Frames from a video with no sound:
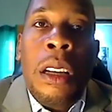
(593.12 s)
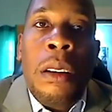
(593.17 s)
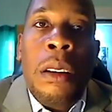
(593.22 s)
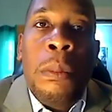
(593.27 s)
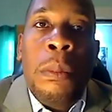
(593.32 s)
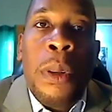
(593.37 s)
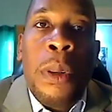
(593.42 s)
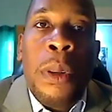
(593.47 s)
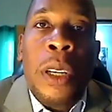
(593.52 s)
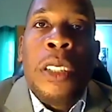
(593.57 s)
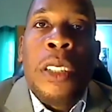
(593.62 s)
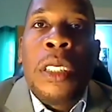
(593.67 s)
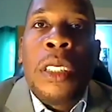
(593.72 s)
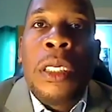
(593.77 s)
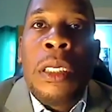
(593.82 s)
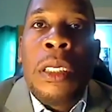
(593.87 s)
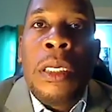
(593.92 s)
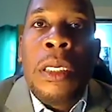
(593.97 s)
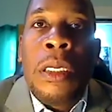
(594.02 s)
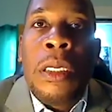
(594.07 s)

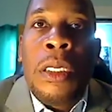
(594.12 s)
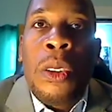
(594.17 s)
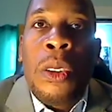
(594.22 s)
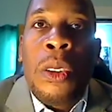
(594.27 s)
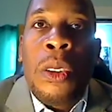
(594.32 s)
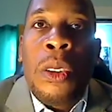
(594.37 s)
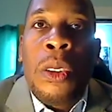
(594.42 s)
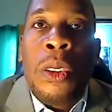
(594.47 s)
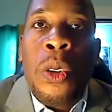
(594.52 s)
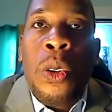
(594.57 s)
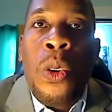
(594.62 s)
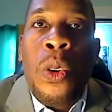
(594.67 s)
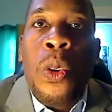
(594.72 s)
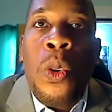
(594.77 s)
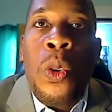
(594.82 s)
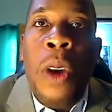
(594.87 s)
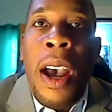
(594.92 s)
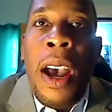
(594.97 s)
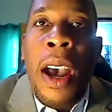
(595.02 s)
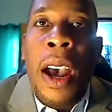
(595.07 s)
persons who
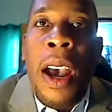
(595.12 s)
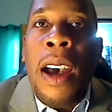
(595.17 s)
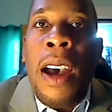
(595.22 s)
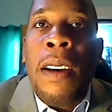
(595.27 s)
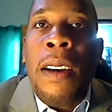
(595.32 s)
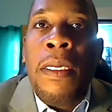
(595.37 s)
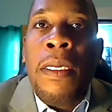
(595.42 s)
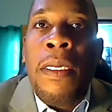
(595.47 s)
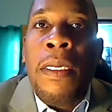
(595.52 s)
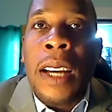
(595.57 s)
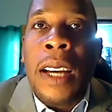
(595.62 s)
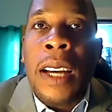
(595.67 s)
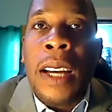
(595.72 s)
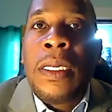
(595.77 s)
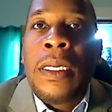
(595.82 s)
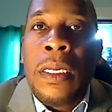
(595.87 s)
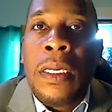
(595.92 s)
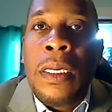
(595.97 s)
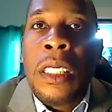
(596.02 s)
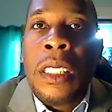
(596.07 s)
have access to
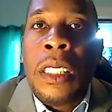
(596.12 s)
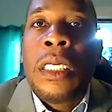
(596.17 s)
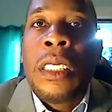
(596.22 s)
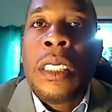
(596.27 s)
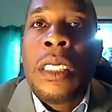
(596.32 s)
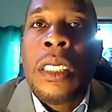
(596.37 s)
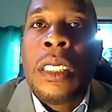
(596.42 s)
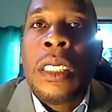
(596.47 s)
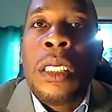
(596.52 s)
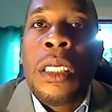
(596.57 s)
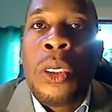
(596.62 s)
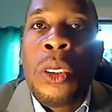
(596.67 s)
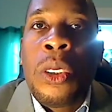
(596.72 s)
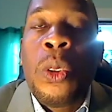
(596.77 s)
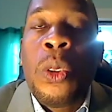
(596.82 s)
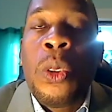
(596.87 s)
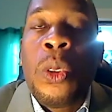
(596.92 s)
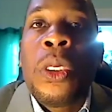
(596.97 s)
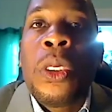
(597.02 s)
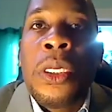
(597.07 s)
digital
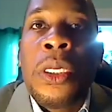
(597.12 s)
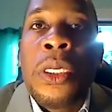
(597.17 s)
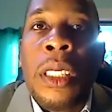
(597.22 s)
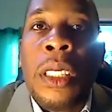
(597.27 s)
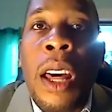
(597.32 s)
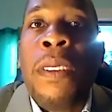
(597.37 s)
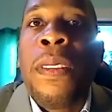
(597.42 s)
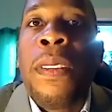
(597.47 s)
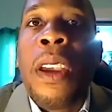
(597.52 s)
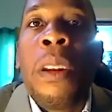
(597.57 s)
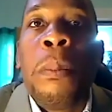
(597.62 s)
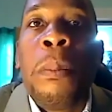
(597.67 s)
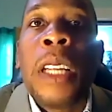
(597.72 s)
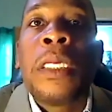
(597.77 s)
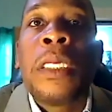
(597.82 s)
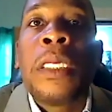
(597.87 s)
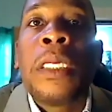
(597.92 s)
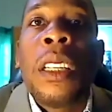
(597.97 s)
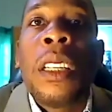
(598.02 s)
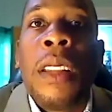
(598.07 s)
tools are faring
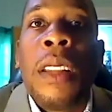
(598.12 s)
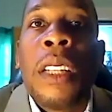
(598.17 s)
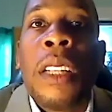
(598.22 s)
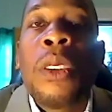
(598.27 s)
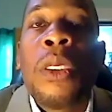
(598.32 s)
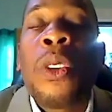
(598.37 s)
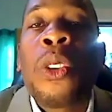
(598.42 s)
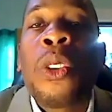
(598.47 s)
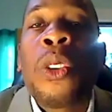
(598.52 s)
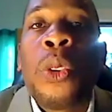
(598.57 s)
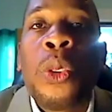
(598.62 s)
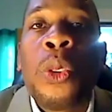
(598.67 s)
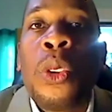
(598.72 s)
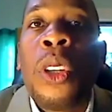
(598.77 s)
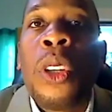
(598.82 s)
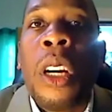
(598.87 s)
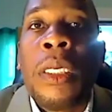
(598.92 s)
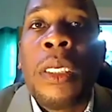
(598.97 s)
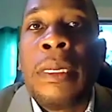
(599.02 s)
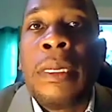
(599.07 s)
better than those who do
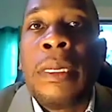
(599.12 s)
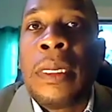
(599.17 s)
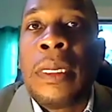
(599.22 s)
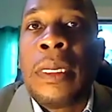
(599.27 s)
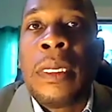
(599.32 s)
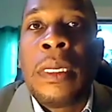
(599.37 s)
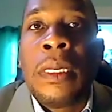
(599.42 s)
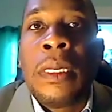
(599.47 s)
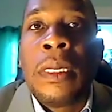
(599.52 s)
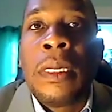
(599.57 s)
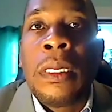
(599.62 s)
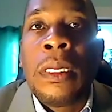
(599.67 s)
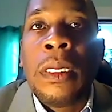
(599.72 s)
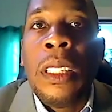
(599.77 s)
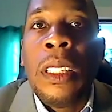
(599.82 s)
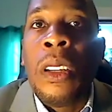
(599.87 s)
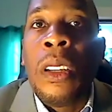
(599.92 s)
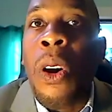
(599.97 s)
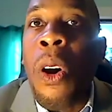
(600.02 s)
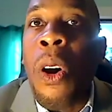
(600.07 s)
not
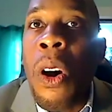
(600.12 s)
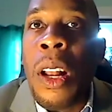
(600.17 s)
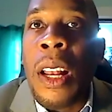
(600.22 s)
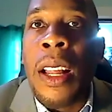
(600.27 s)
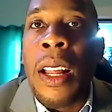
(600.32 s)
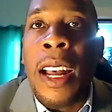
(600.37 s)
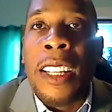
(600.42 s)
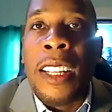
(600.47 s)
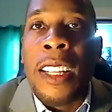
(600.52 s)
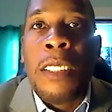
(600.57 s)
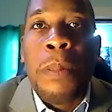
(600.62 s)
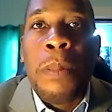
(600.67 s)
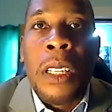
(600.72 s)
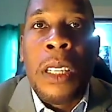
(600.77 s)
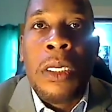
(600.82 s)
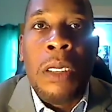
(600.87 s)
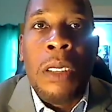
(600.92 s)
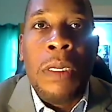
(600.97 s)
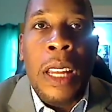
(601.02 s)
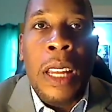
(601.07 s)
in all
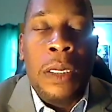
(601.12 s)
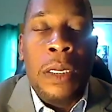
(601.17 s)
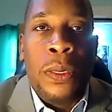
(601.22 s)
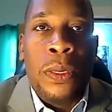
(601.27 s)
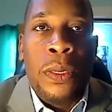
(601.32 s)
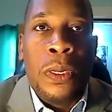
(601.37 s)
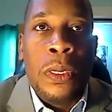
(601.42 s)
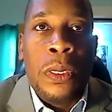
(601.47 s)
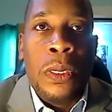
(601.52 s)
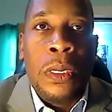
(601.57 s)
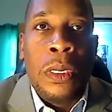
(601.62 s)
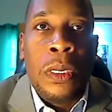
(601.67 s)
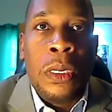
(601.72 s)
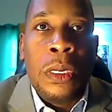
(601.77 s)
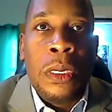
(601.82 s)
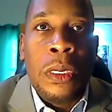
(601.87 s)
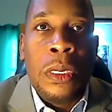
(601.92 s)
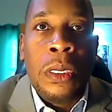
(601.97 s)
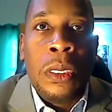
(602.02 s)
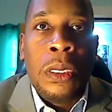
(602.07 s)
aspects of life
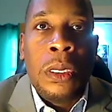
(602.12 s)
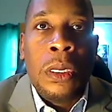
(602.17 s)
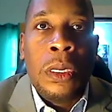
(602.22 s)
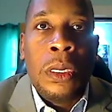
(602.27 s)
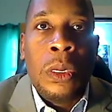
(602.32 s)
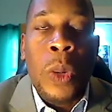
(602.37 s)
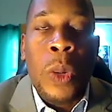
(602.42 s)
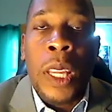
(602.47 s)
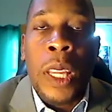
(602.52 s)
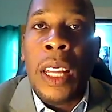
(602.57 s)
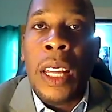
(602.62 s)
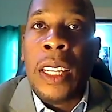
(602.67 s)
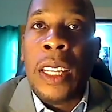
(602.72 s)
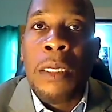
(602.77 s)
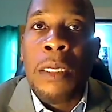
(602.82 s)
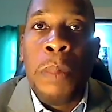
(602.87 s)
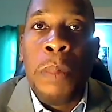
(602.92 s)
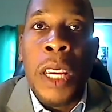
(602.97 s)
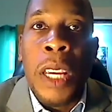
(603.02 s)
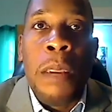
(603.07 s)
whether
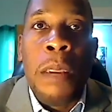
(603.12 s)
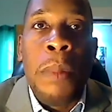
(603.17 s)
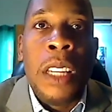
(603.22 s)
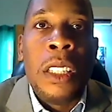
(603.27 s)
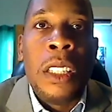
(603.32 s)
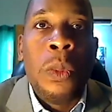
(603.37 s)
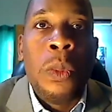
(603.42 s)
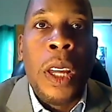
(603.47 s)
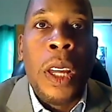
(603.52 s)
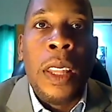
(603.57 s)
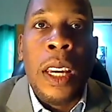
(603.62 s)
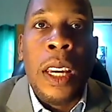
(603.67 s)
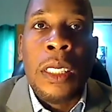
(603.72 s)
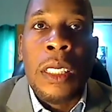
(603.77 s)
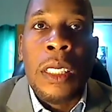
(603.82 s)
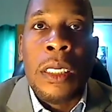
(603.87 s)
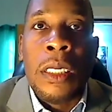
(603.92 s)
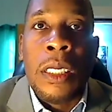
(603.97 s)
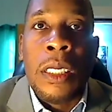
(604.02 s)
it's payments, whether it is